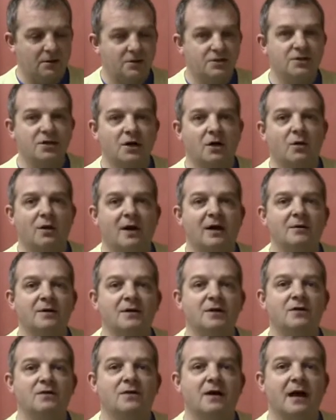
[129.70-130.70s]
So, how we
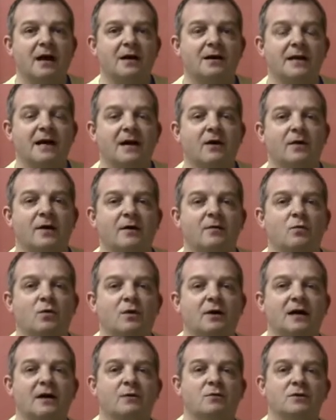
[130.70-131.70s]
do that? Now then,
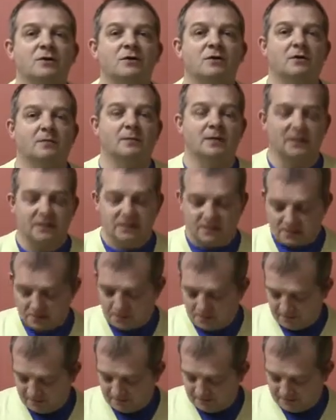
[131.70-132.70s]
what I would normally
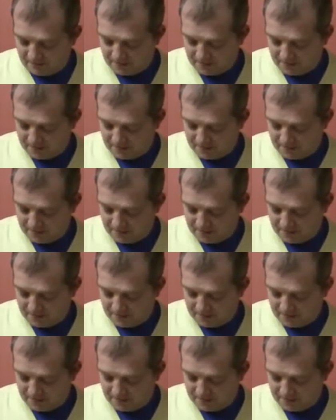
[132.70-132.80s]
do,